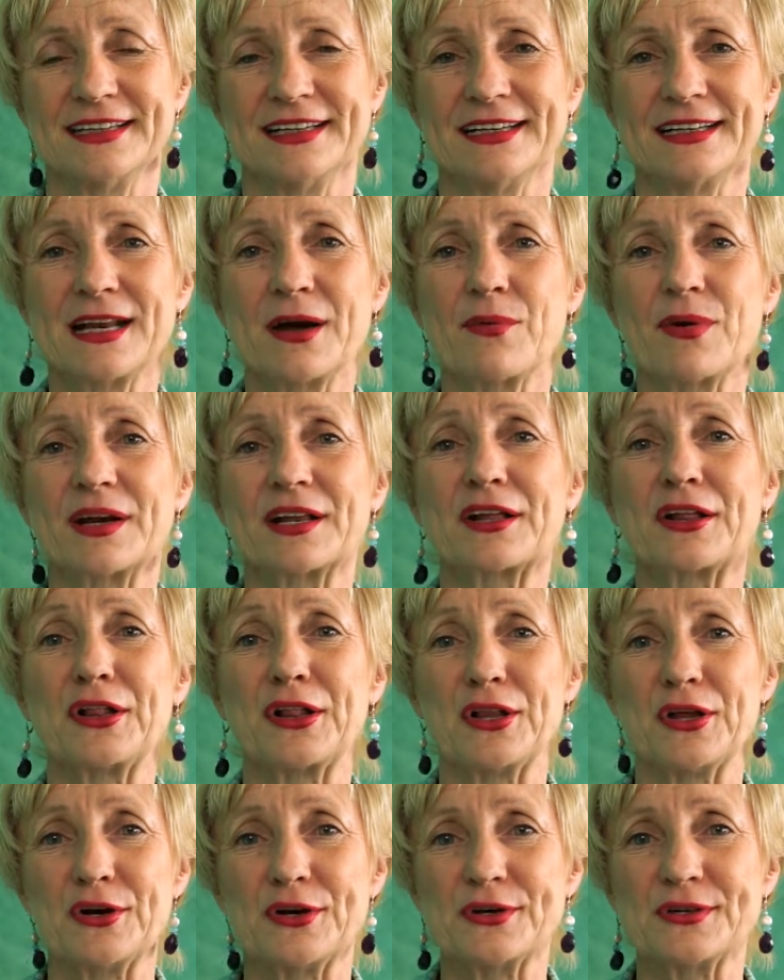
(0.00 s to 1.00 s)
And I want to
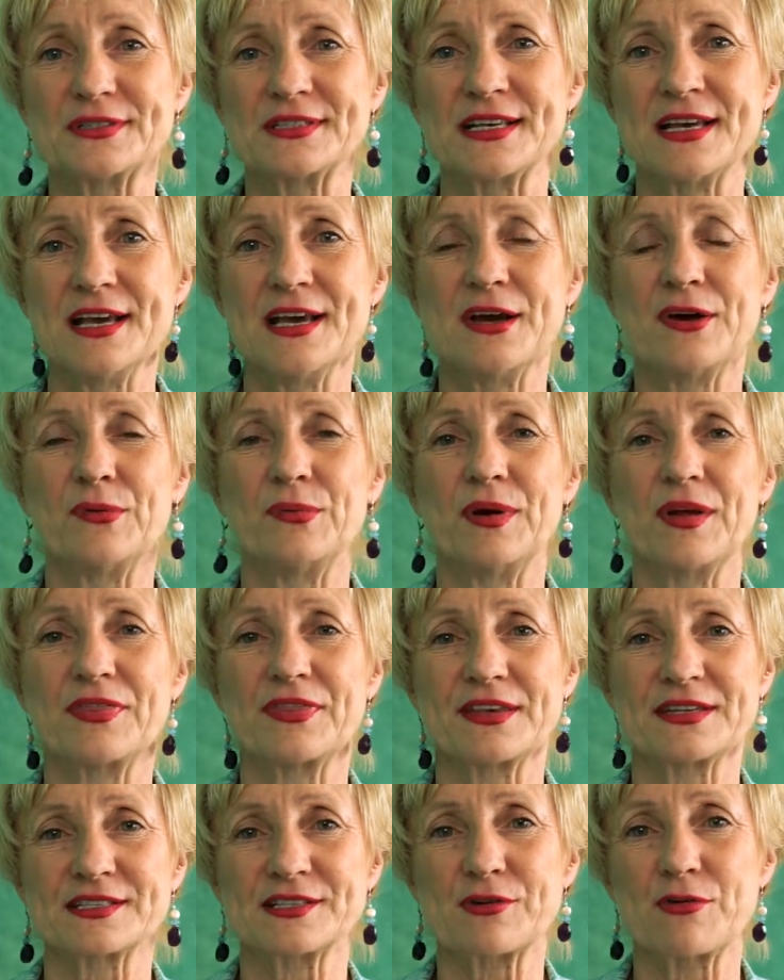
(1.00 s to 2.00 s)
close with
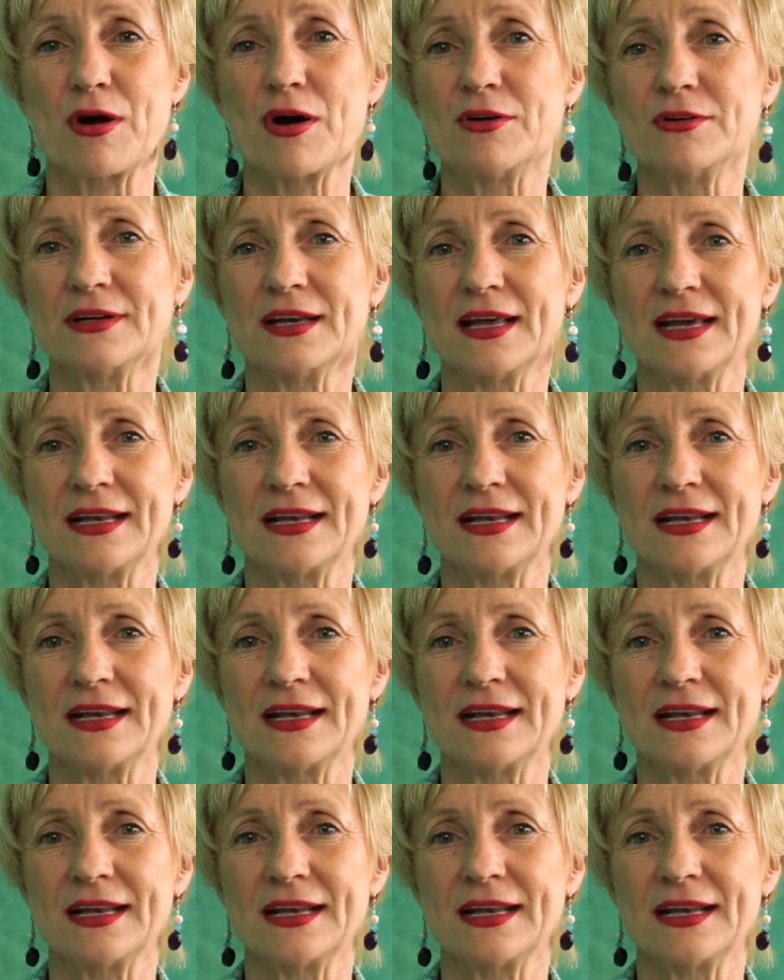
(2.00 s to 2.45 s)
this quote